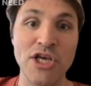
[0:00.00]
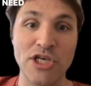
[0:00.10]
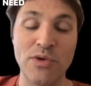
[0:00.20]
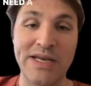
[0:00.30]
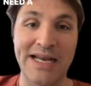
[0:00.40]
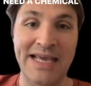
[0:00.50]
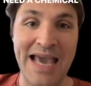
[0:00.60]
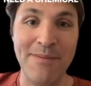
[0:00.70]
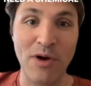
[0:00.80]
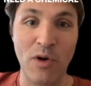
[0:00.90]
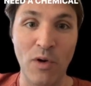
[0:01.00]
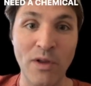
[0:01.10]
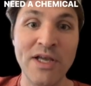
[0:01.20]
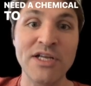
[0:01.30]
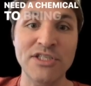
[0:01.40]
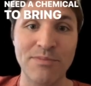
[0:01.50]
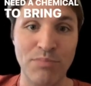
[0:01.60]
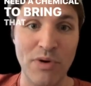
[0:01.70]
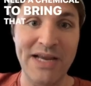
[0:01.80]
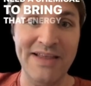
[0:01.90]
You need a chemical to
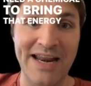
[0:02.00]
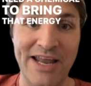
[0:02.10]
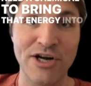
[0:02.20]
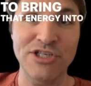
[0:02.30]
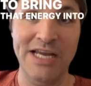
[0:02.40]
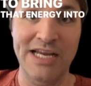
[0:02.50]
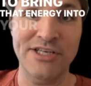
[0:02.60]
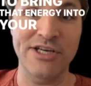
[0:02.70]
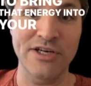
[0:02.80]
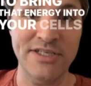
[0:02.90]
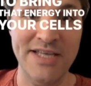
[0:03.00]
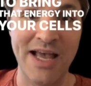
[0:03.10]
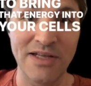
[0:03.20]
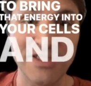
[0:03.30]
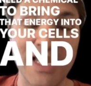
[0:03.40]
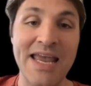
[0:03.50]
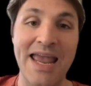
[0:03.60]
bring that energy into your cells,